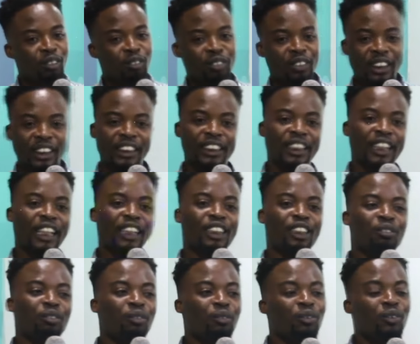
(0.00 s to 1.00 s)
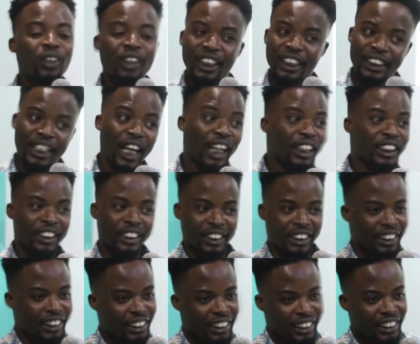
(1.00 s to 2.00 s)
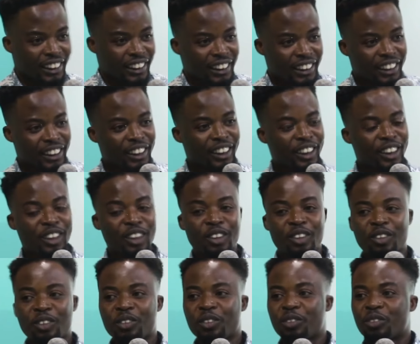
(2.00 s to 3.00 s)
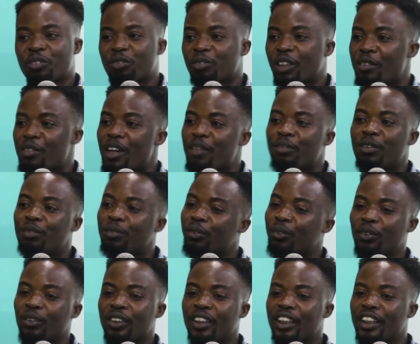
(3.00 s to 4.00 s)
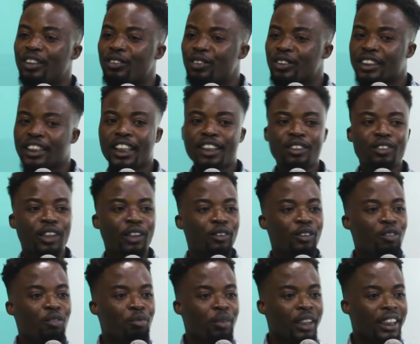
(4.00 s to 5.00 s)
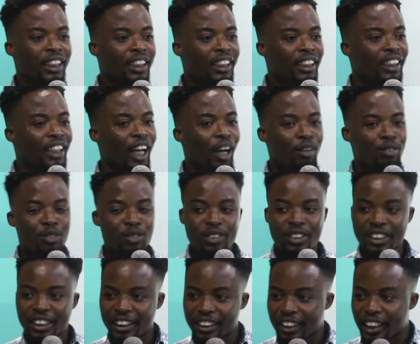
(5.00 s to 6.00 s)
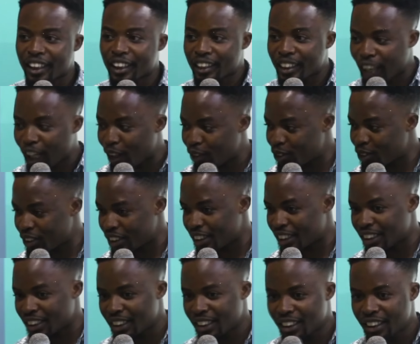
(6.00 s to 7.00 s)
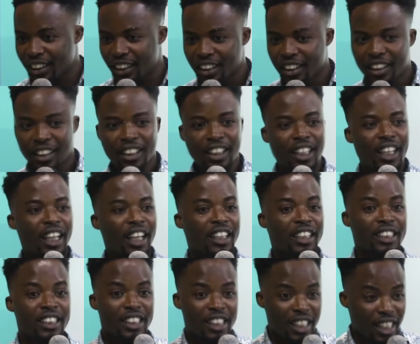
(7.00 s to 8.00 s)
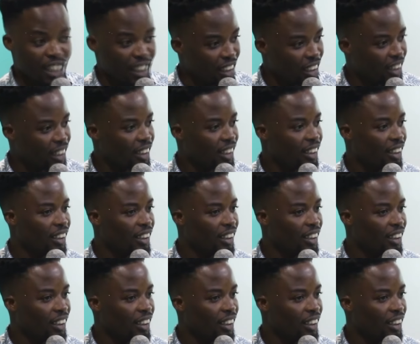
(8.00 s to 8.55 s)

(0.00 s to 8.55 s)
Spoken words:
some things that people get angry. But my people, you said you are not making up to 60,000 a year.